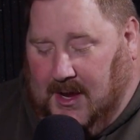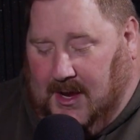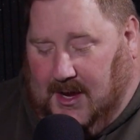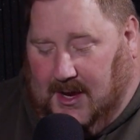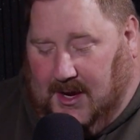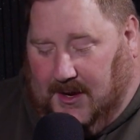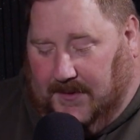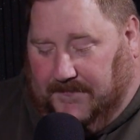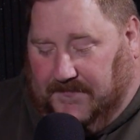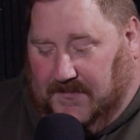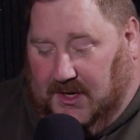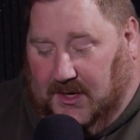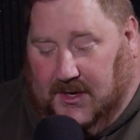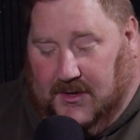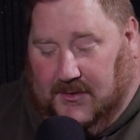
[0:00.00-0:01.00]

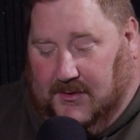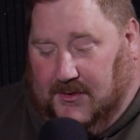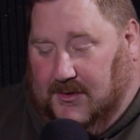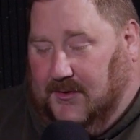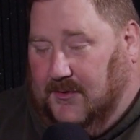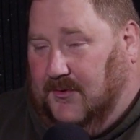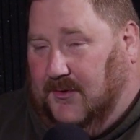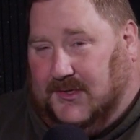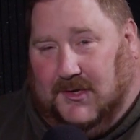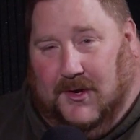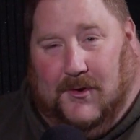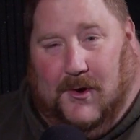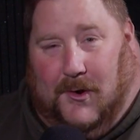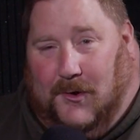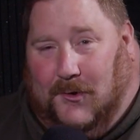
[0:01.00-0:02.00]
But,
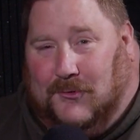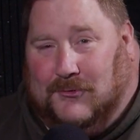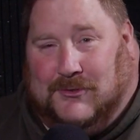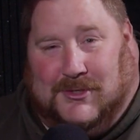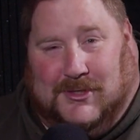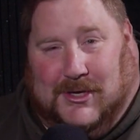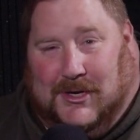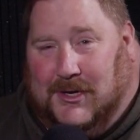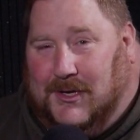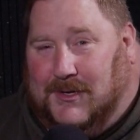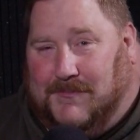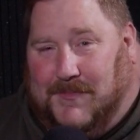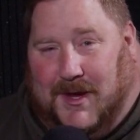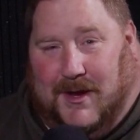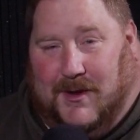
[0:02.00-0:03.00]
so old,
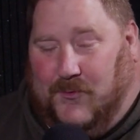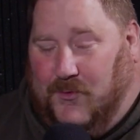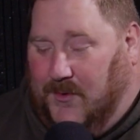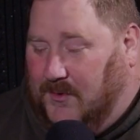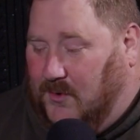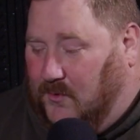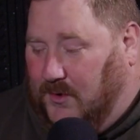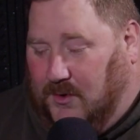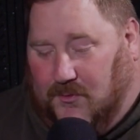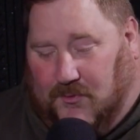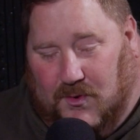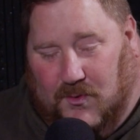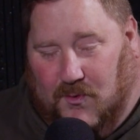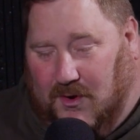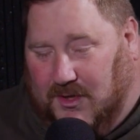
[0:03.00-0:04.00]
young, man, women,
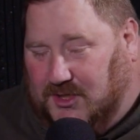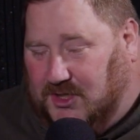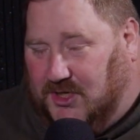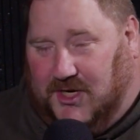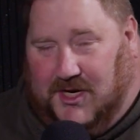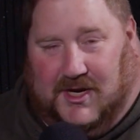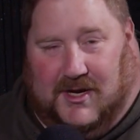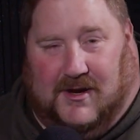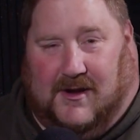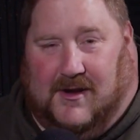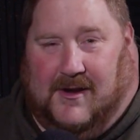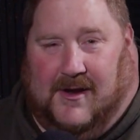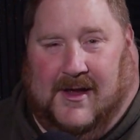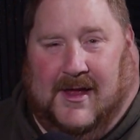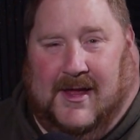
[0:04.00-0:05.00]
we want you
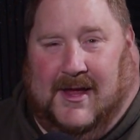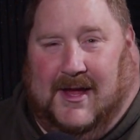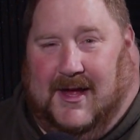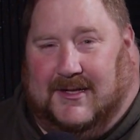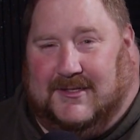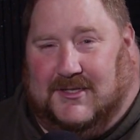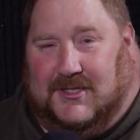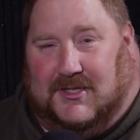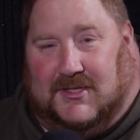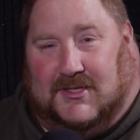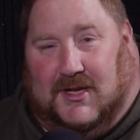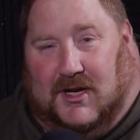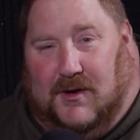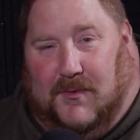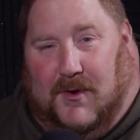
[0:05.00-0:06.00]
here to just
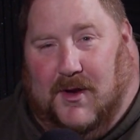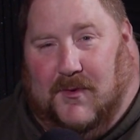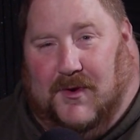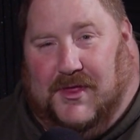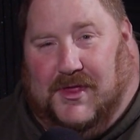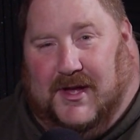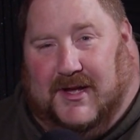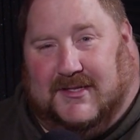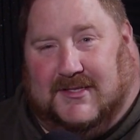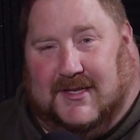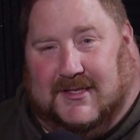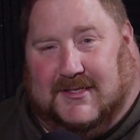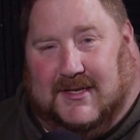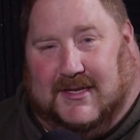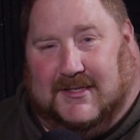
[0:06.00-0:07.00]
celebrate with us
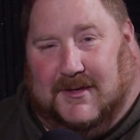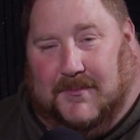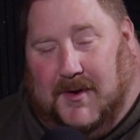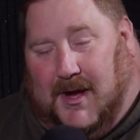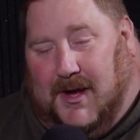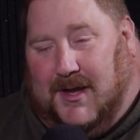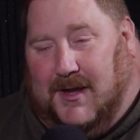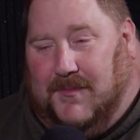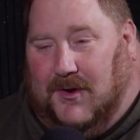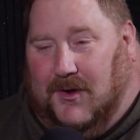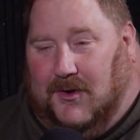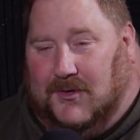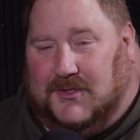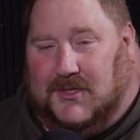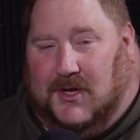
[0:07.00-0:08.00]
as a body, but
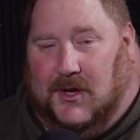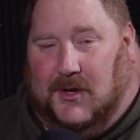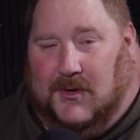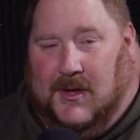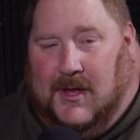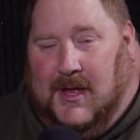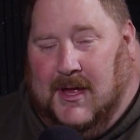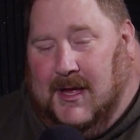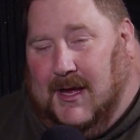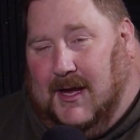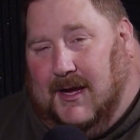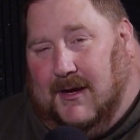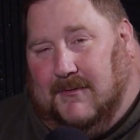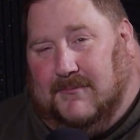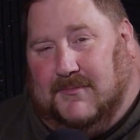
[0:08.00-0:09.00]
also
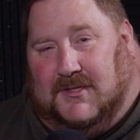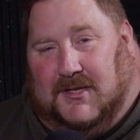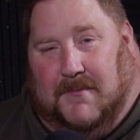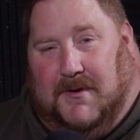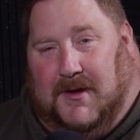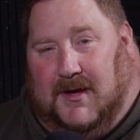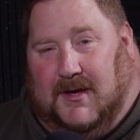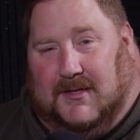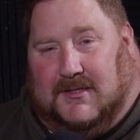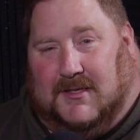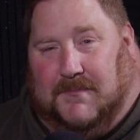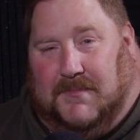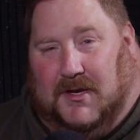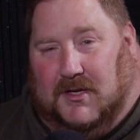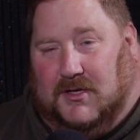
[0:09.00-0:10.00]
to
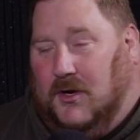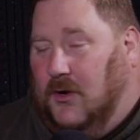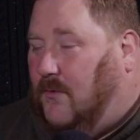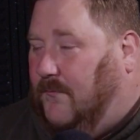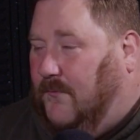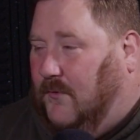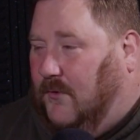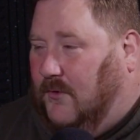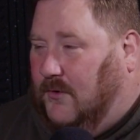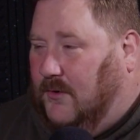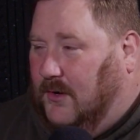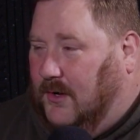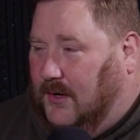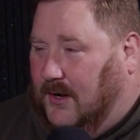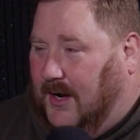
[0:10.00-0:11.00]
be a
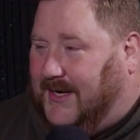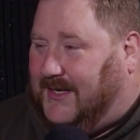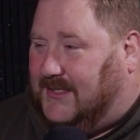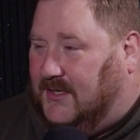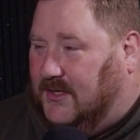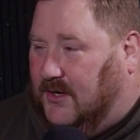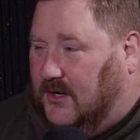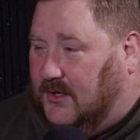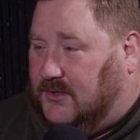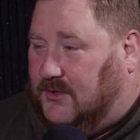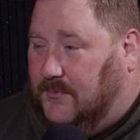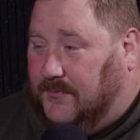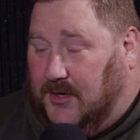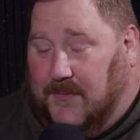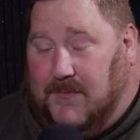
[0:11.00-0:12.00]
hopeful light to our
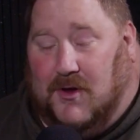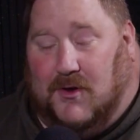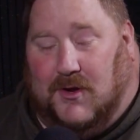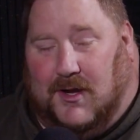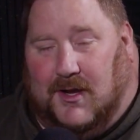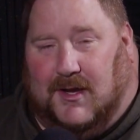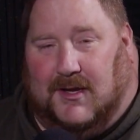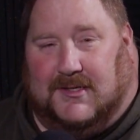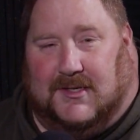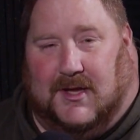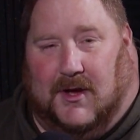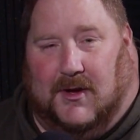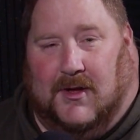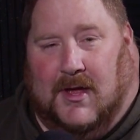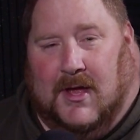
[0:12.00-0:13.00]
community.
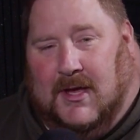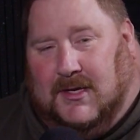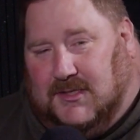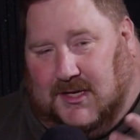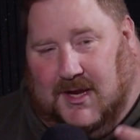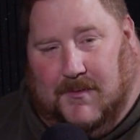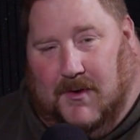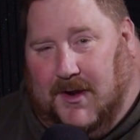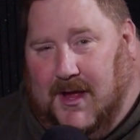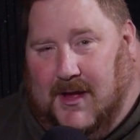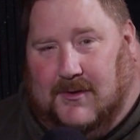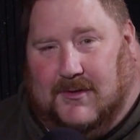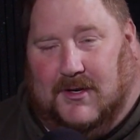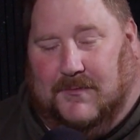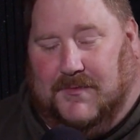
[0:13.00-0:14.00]
So come on
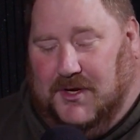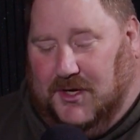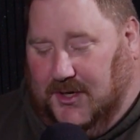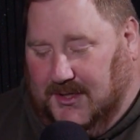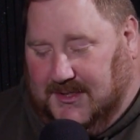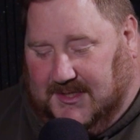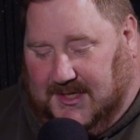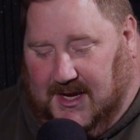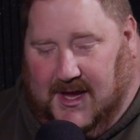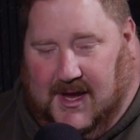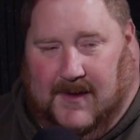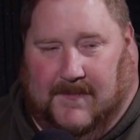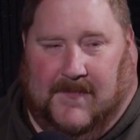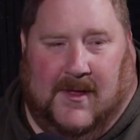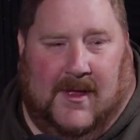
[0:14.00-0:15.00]
out. It'll be a good
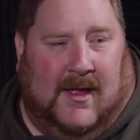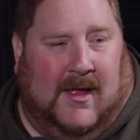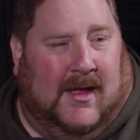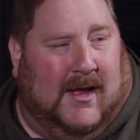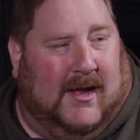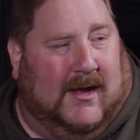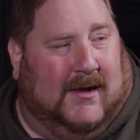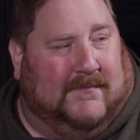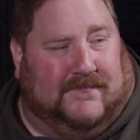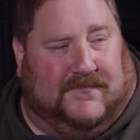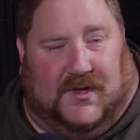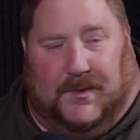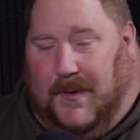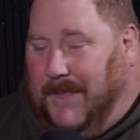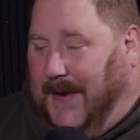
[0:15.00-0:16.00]
time.
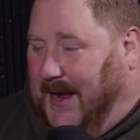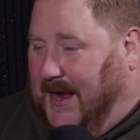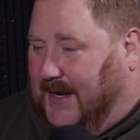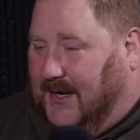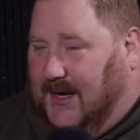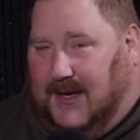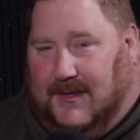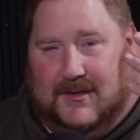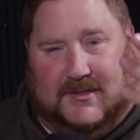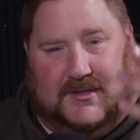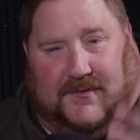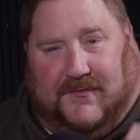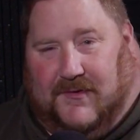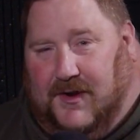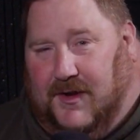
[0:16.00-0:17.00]
They'll be packing. There's
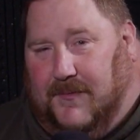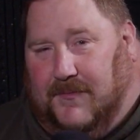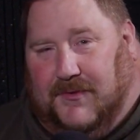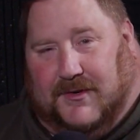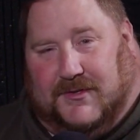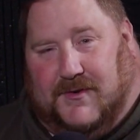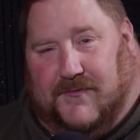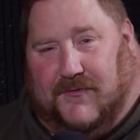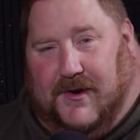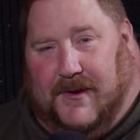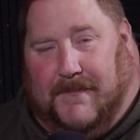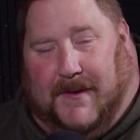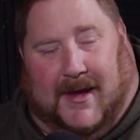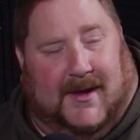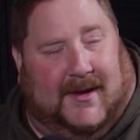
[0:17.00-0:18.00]
a free
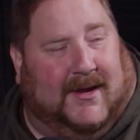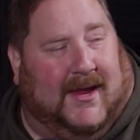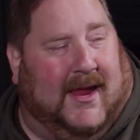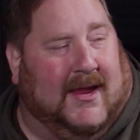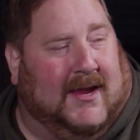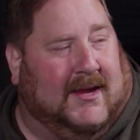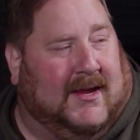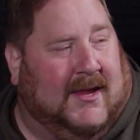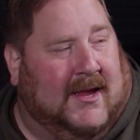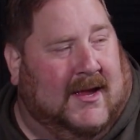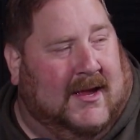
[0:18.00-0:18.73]
pancake